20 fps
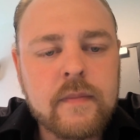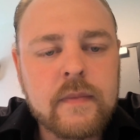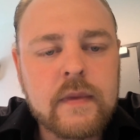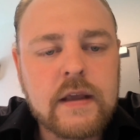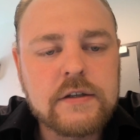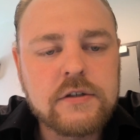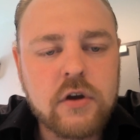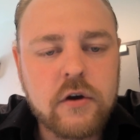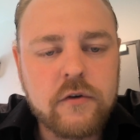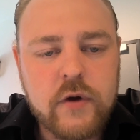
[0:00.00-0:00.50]

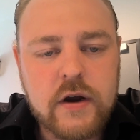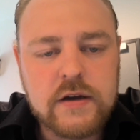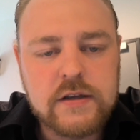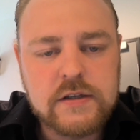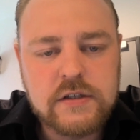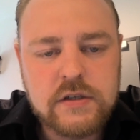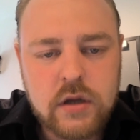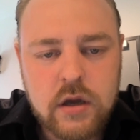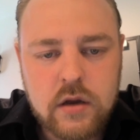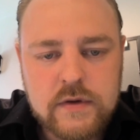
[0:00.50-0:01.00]
software as
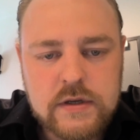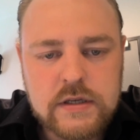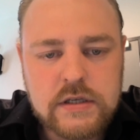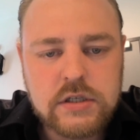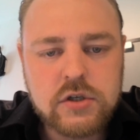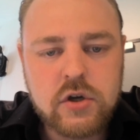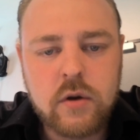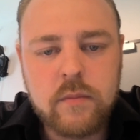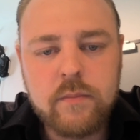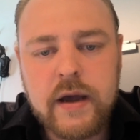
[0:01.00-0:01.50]
a
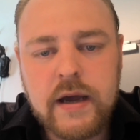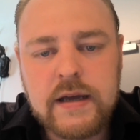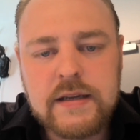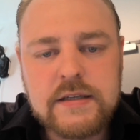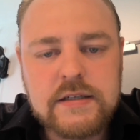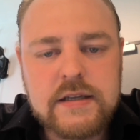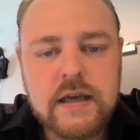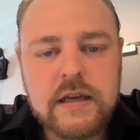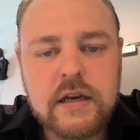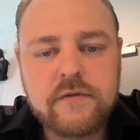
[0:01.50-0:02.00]
service
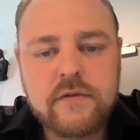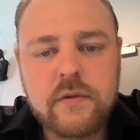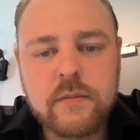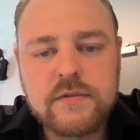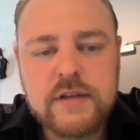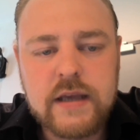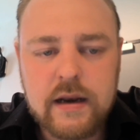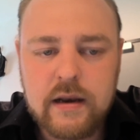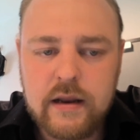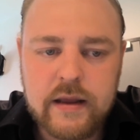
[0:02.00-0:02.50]
combines data from
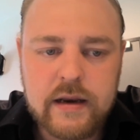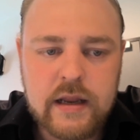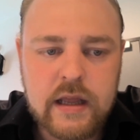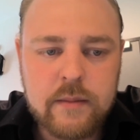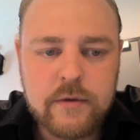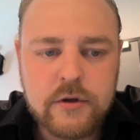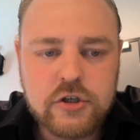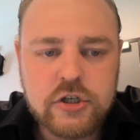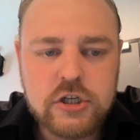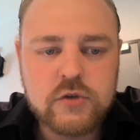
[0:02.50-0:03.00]
satellite
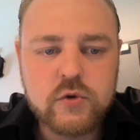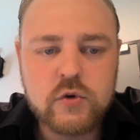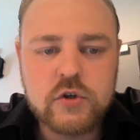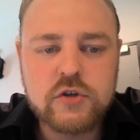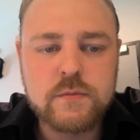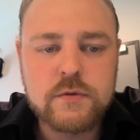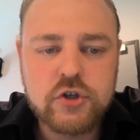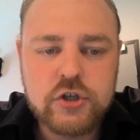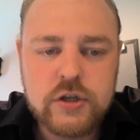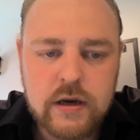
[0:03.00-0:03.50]
images
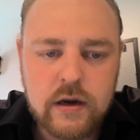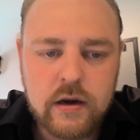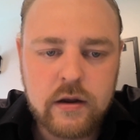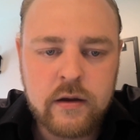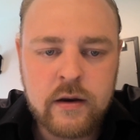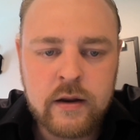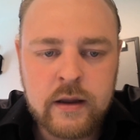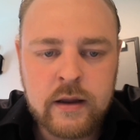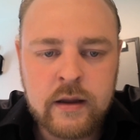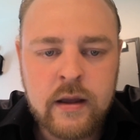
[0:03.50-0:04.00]
with machine
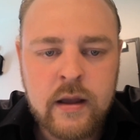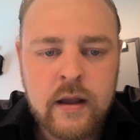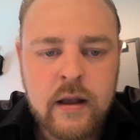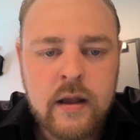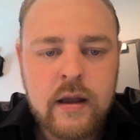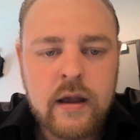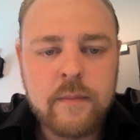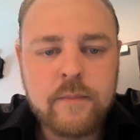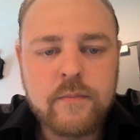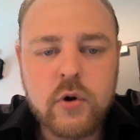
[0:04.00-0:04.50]
learning
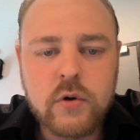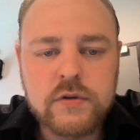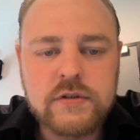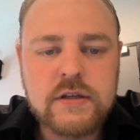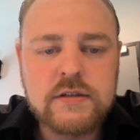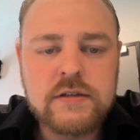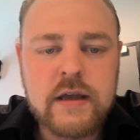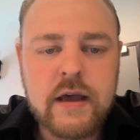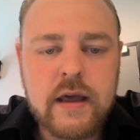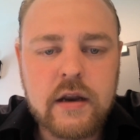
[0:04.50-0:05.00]
and
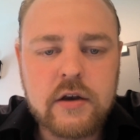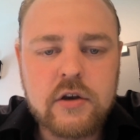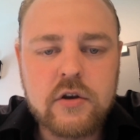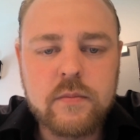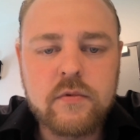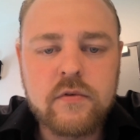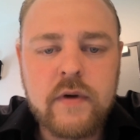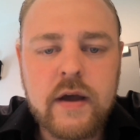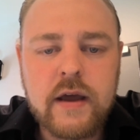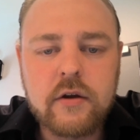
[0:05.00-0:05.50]
process data
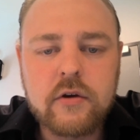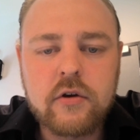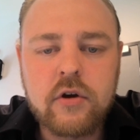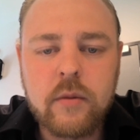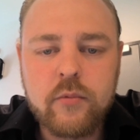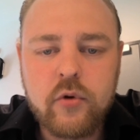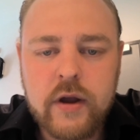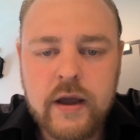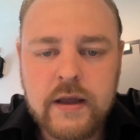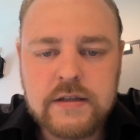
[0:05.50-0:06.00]
to provide a
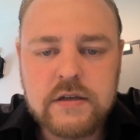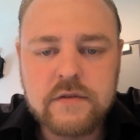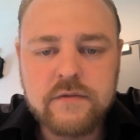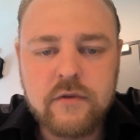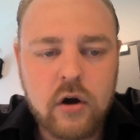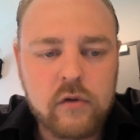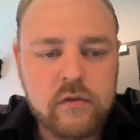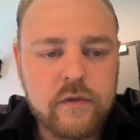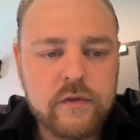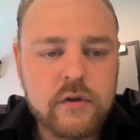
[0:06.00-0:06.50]
comprehensive
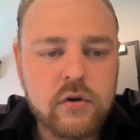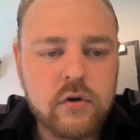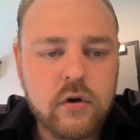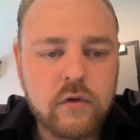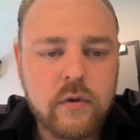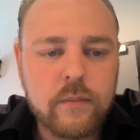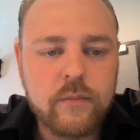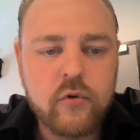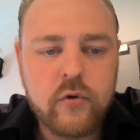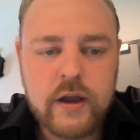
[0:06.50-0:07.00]
overview
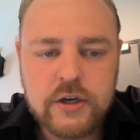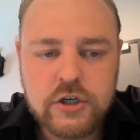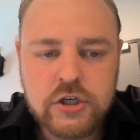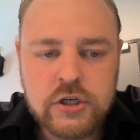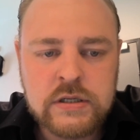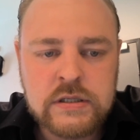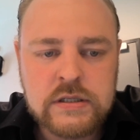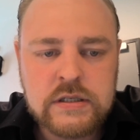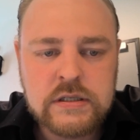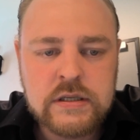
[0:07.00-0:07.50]
of
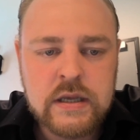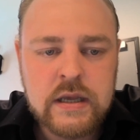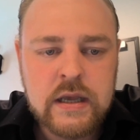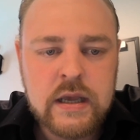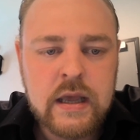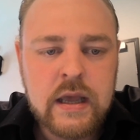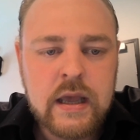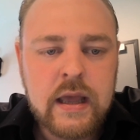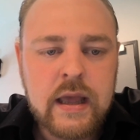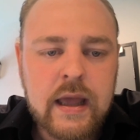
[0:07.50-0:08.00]
operations.
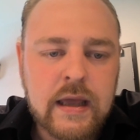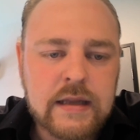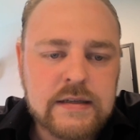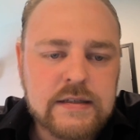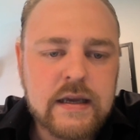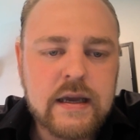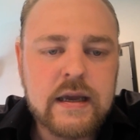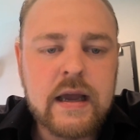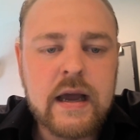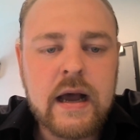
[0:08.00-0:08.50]
And
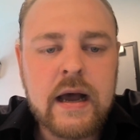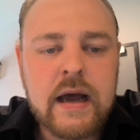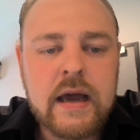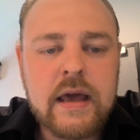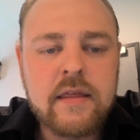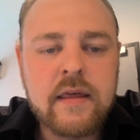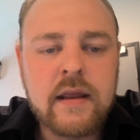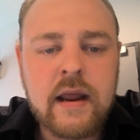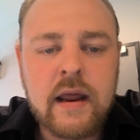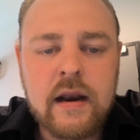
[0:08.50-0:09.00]
the
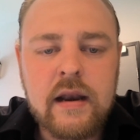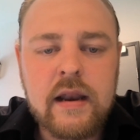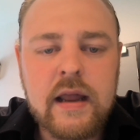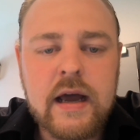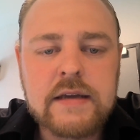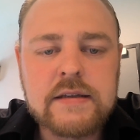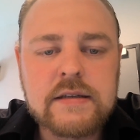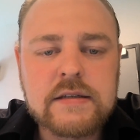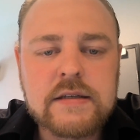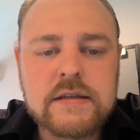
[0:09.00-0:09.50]
AI then
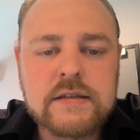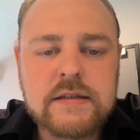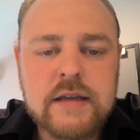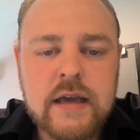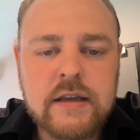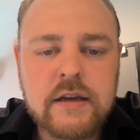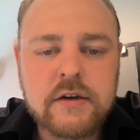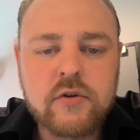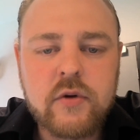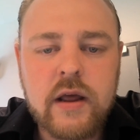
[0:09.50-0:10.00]
analyzes this
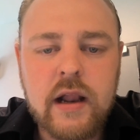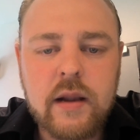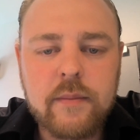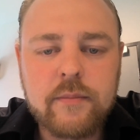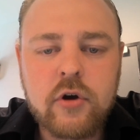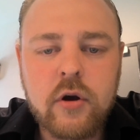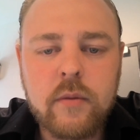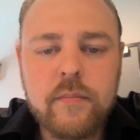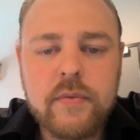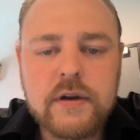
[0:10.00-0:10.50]
data to
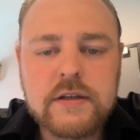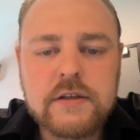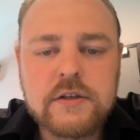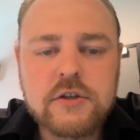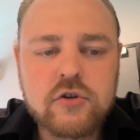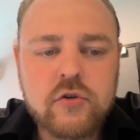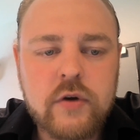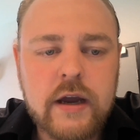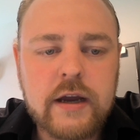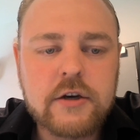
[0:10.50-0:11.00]
help companies
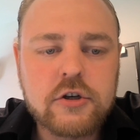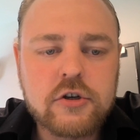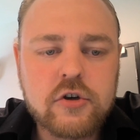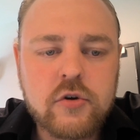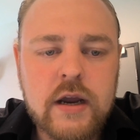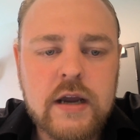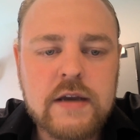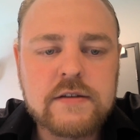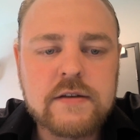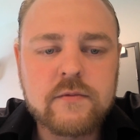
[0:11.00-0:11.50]
track,
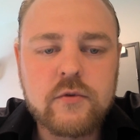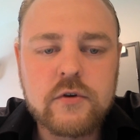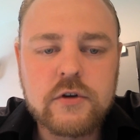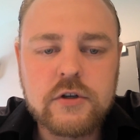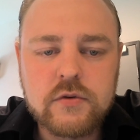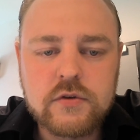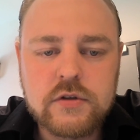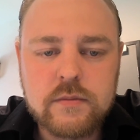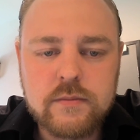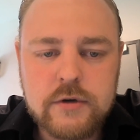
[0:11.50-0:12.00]
trace, and
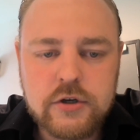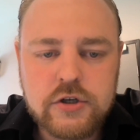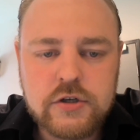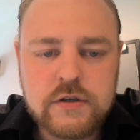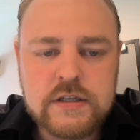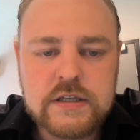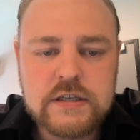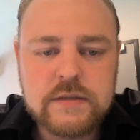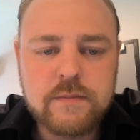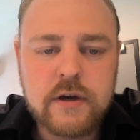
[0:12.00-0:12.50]
reduce
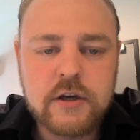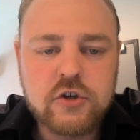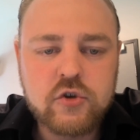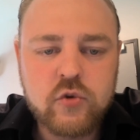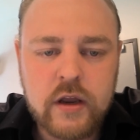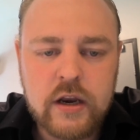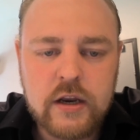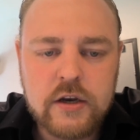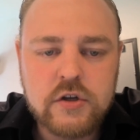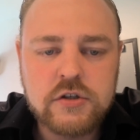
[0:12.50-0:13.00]
emissions by
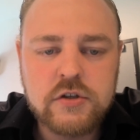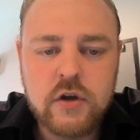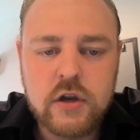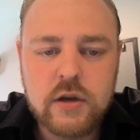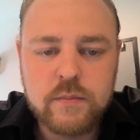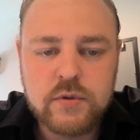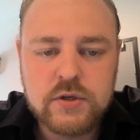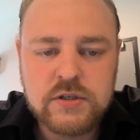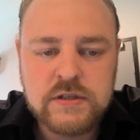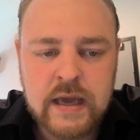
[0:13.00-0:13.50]
20 to
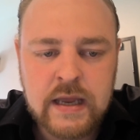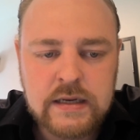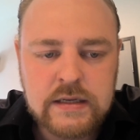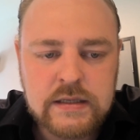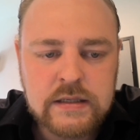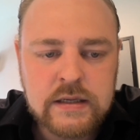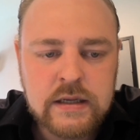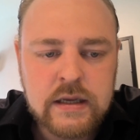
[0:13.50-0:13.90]
30%.